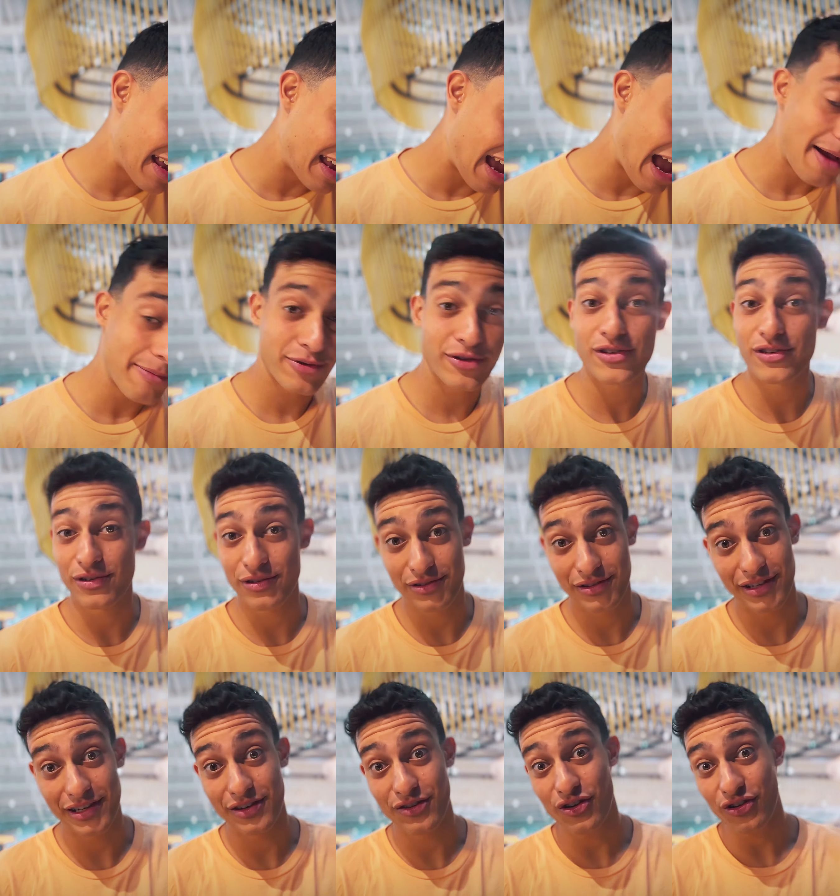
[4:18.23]

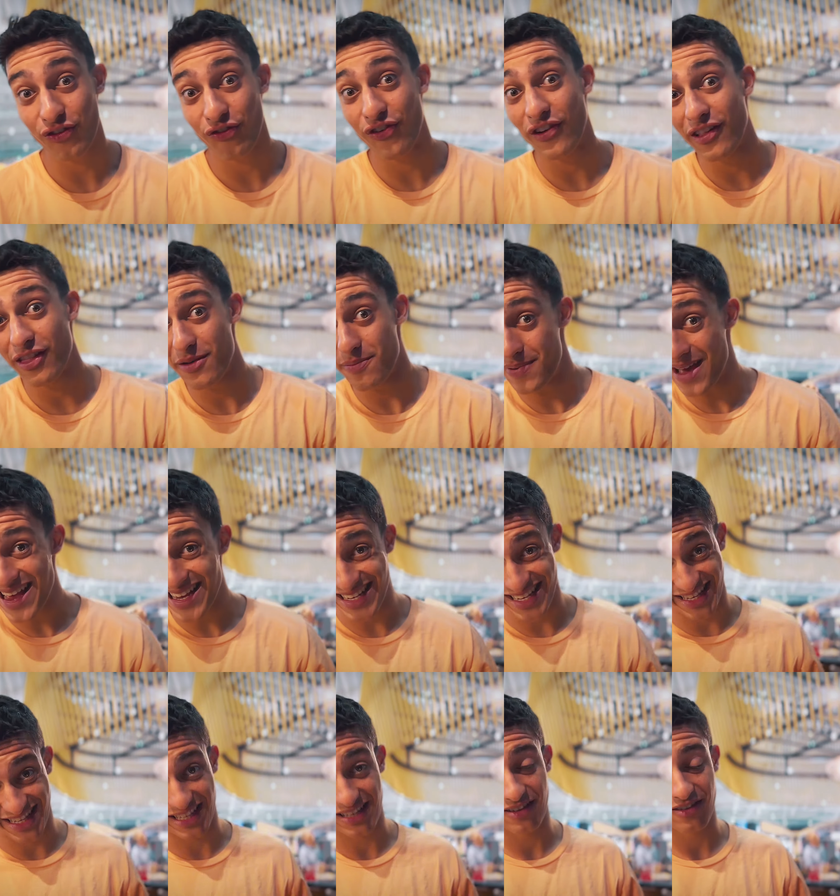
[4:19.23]
absolutely not feel the
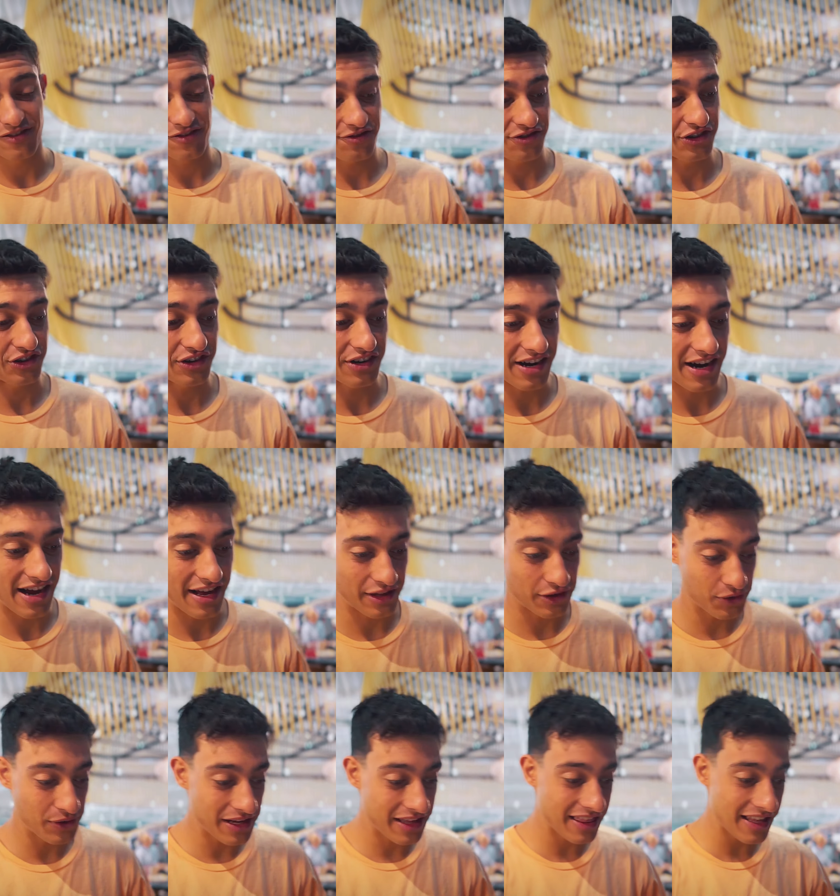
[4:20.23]
best for
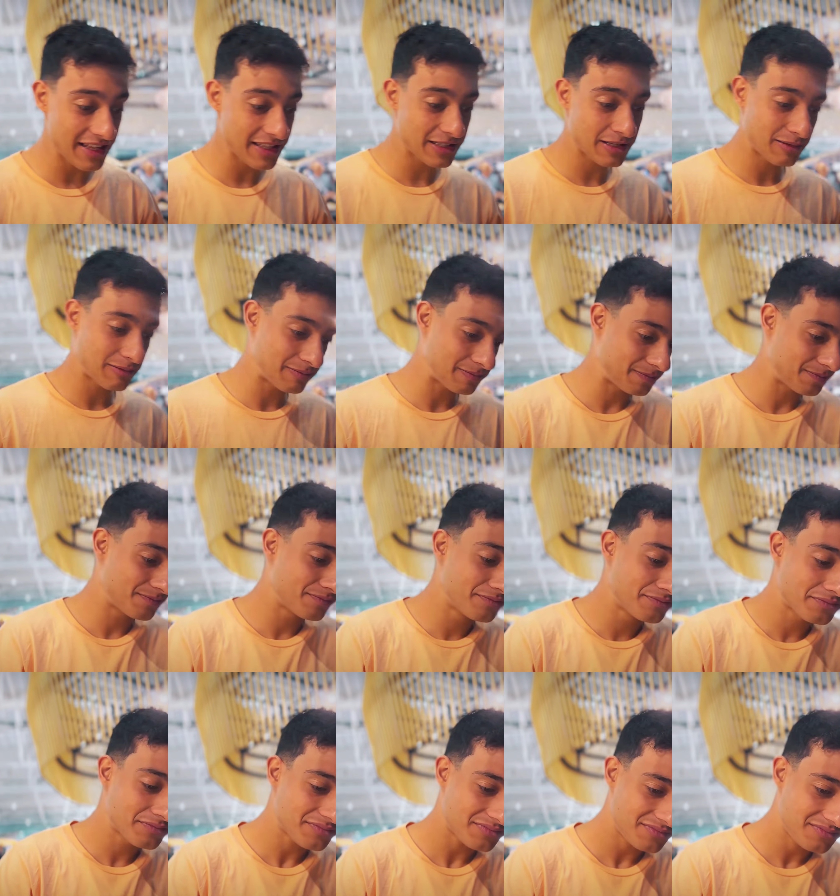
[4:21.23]
doing that.
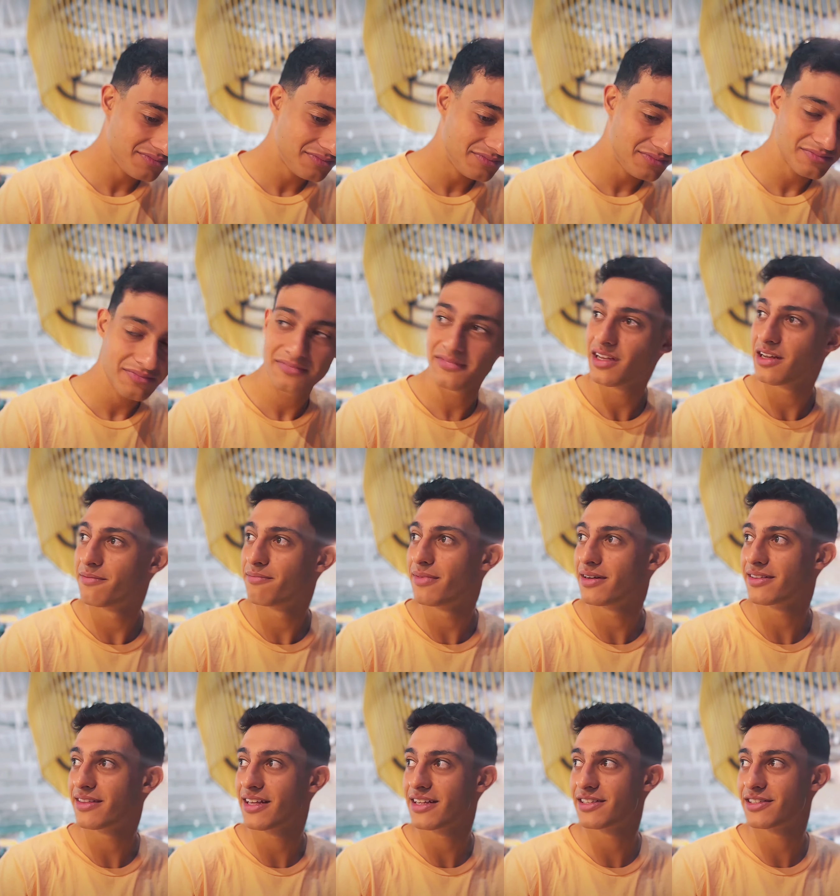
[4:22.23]

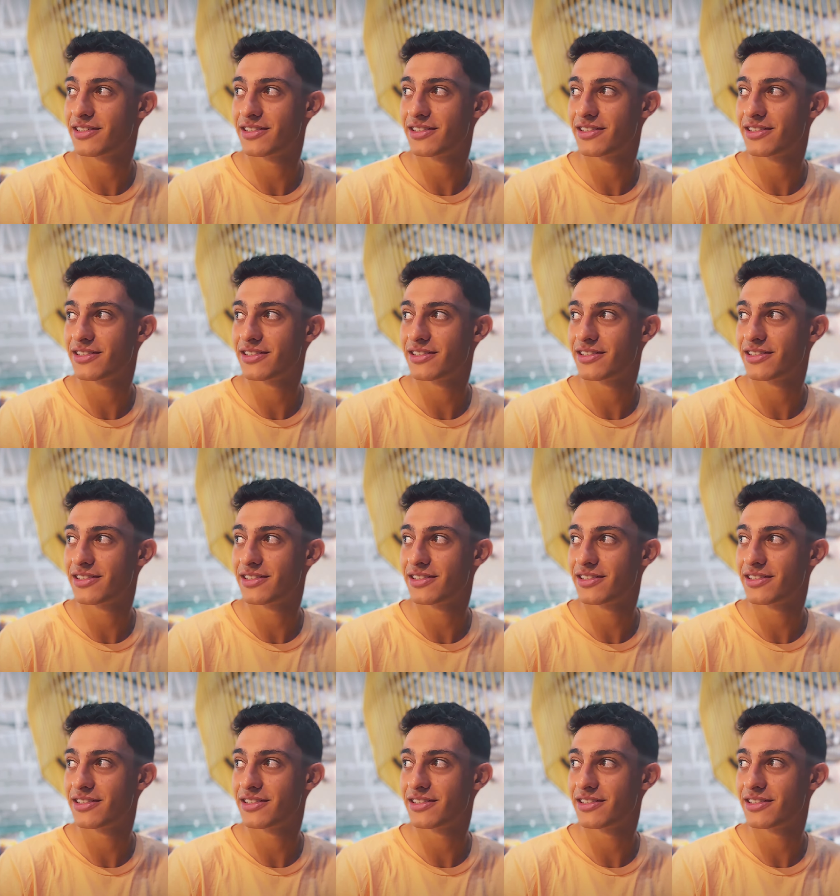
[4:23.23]
But that's